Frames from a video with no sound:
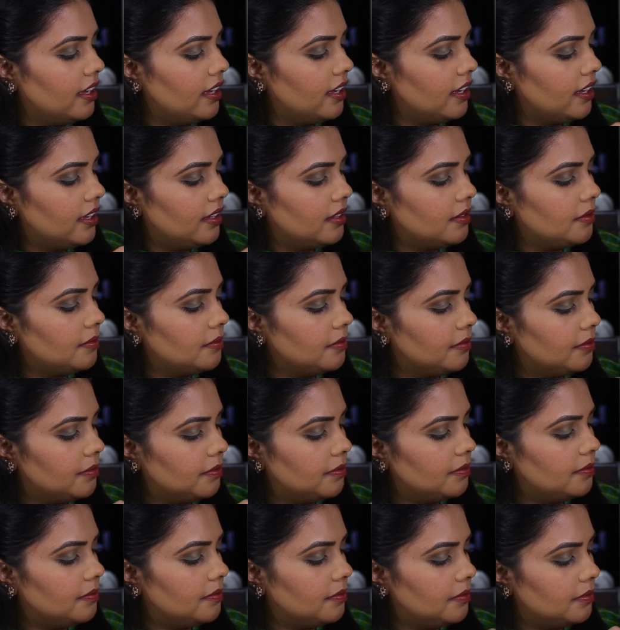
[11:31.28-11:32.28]

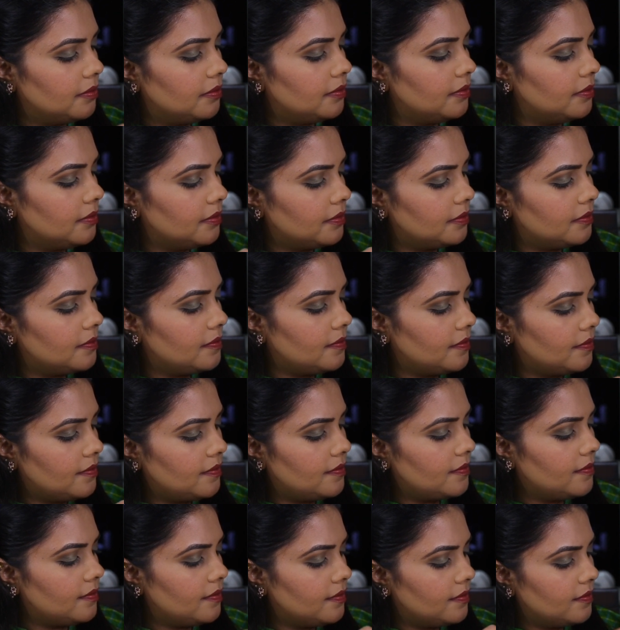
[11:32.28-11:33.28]

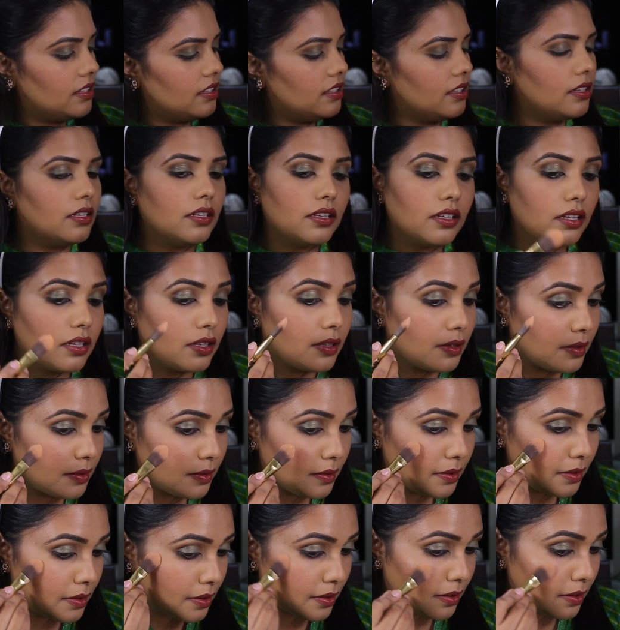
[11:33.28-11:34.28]

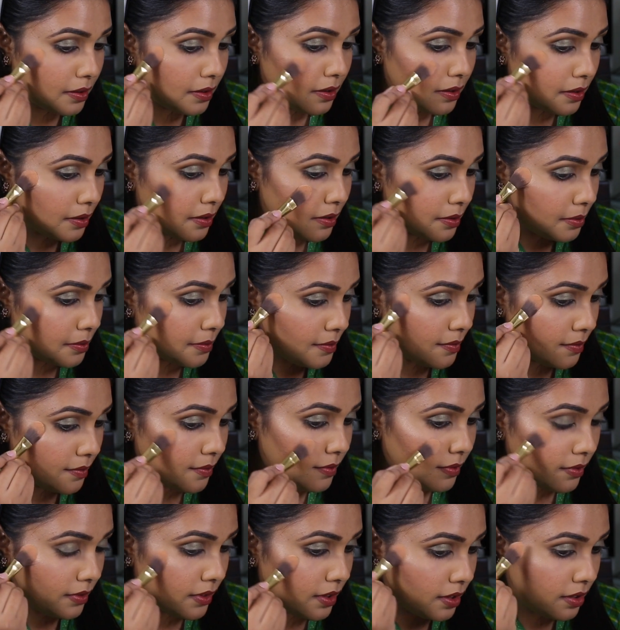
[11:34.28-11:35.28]

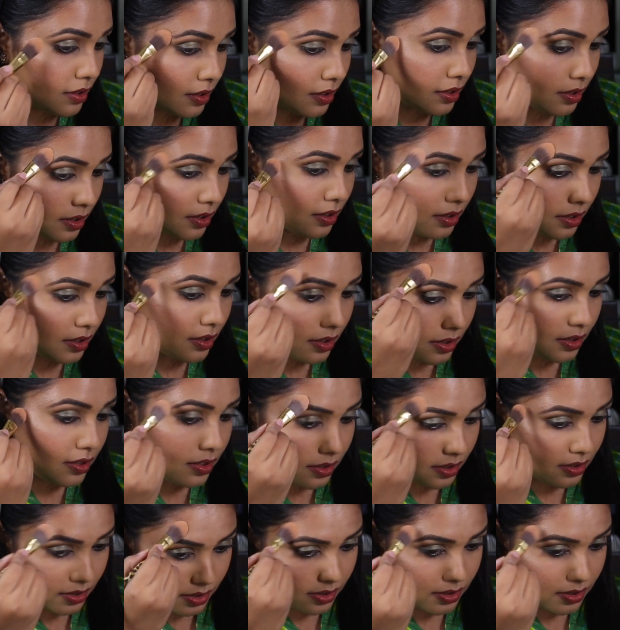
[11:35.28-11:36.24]
[no speech]